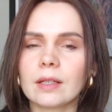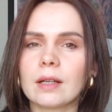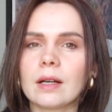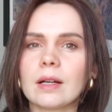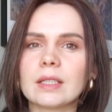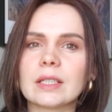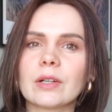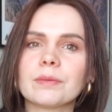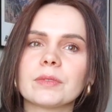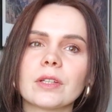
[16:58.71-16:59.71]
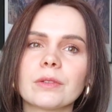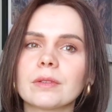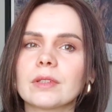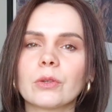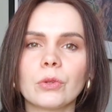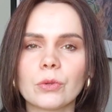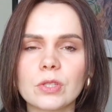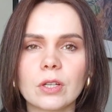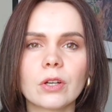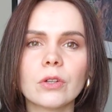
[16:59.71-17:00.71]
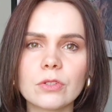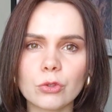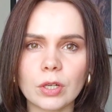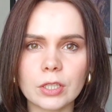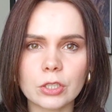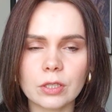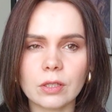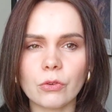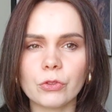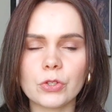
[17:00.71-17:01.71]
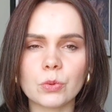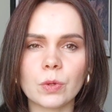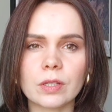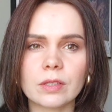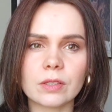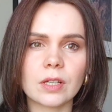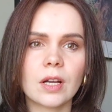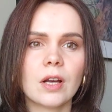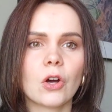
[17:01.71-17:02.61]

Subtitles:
who knows the construction of the sweater,